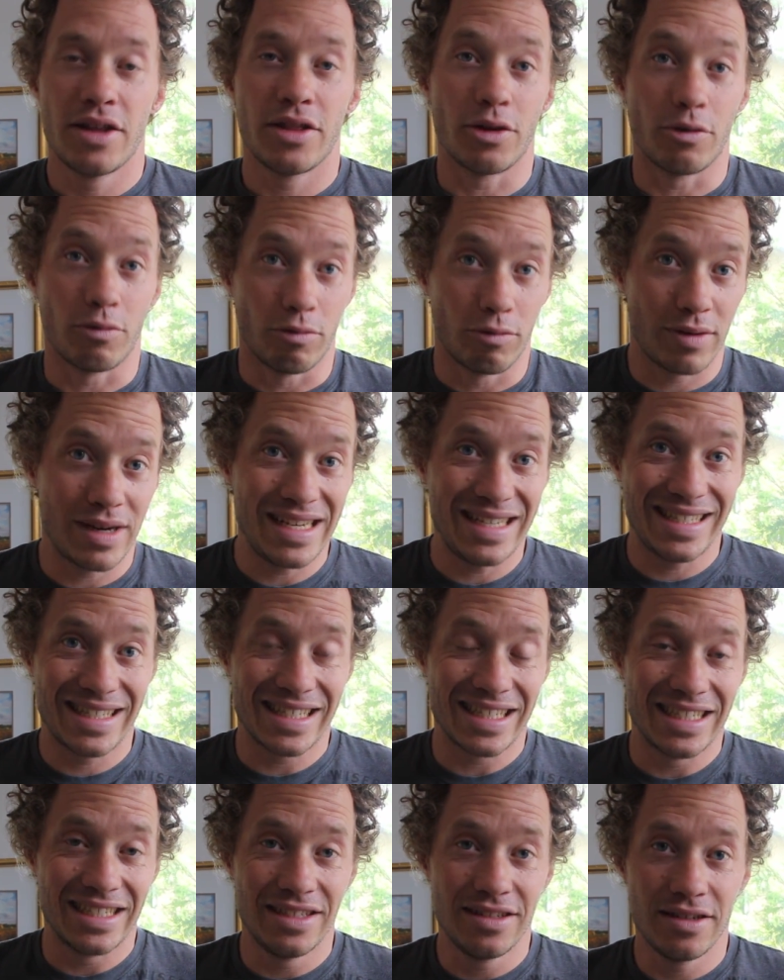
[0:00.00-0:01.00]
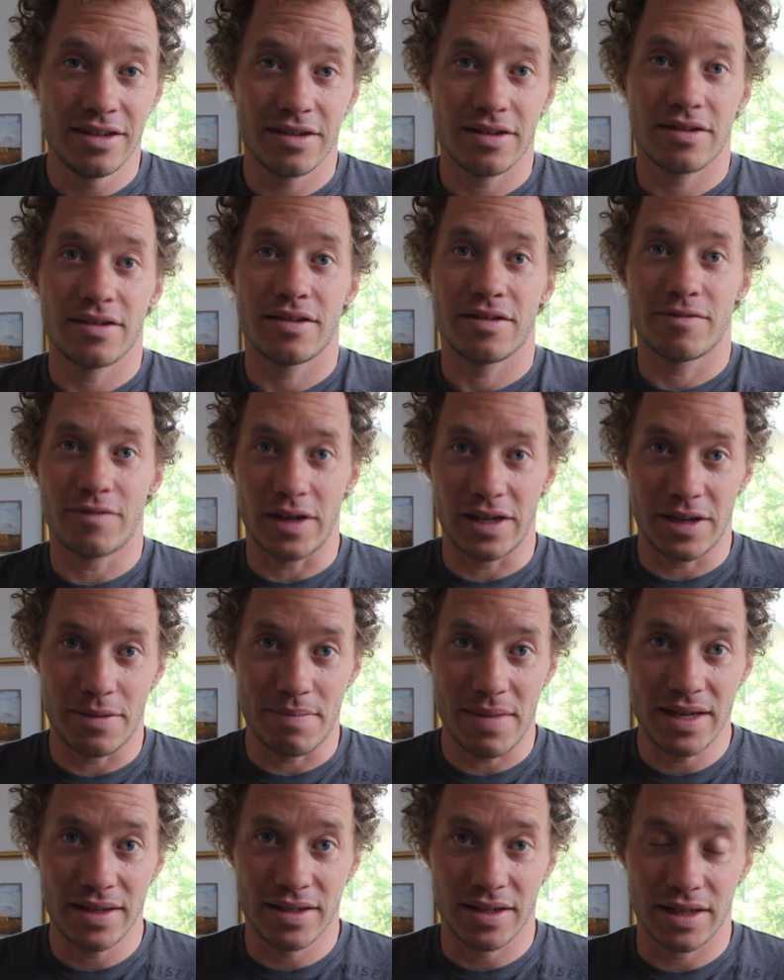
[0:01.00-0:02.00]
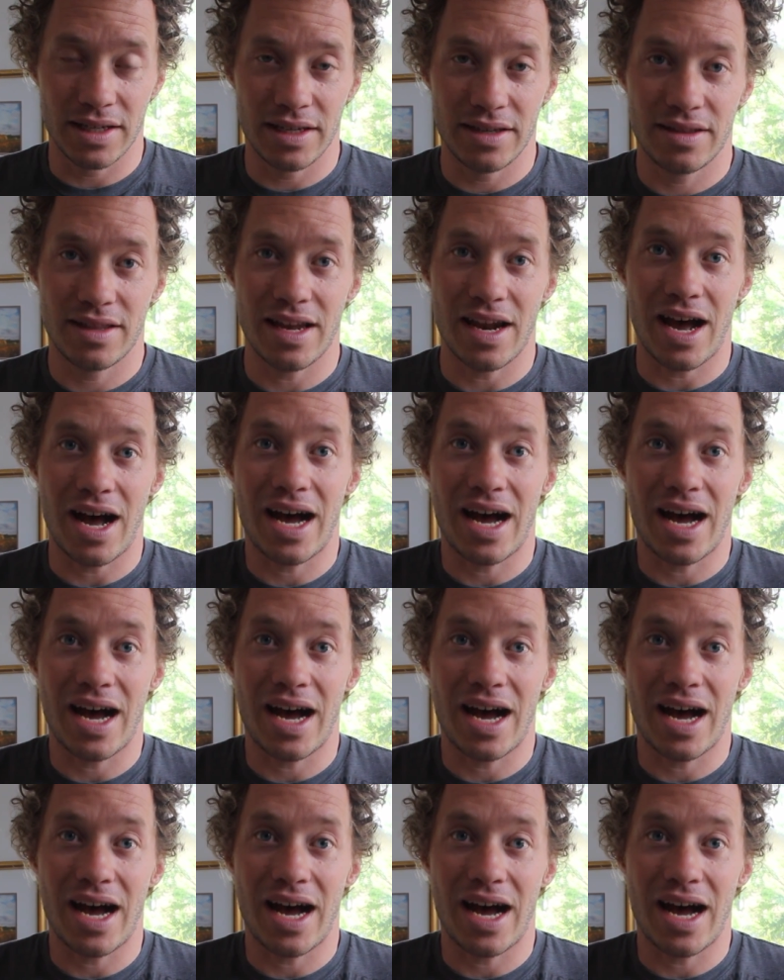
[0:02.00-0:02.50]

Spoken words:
The reason fundamentally that